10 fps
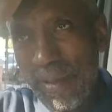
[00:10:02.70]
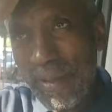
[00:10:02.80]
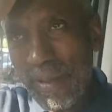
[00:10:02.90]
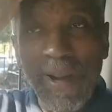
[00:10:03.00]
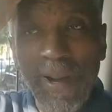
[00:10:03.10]
was
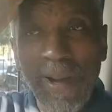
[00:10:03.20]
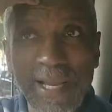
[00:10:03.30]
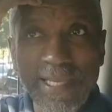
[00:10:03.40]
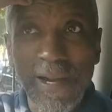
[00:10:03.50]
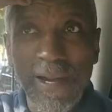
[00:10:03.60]
by
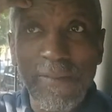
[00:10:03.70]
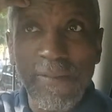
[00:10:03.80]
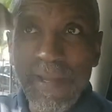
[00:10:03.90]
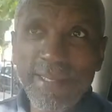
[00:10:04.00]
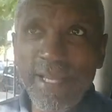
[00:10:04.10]
myself
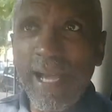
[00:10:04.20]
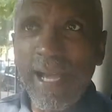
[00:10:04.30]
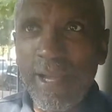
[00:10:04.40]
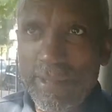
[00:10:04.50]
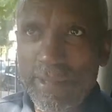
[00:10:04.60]
till I got
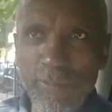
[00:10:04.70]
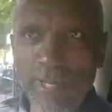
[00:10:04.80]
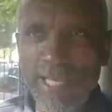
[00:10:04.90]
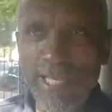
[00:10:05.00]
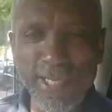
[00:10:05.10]
really
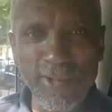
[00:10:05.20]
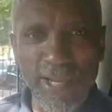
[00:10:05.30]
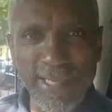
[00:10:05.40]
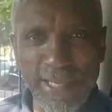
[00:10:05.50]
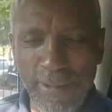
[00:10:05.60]
stressed
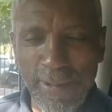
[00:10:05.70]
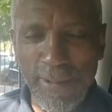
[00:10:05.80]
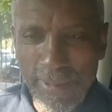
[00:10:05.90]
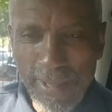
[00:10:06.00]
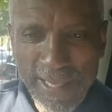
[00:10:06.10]
and old
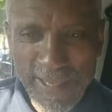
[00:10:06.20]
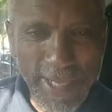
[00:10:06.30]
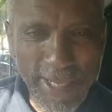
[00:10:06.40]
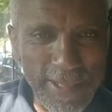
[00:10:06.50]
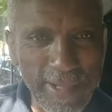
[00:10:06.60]
special
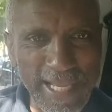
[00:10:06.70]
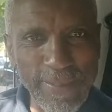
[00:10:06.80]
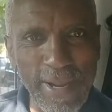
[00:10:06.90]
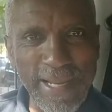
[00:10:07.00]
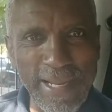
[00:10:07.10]
guest
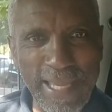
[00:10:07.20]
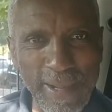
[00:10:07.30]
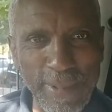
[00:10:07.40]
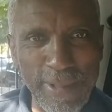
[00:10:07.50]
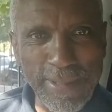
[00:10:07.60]
Marley come
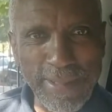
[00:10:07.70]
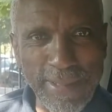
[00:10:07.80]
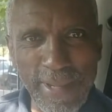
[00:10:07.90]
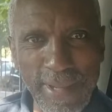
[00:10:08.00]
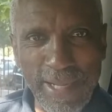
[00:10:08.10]
along to get me
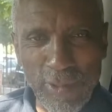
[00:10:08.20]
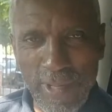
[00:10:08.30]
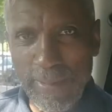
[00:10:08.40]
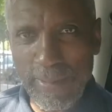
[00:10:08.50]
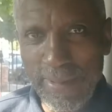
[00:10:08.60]
out of trouble.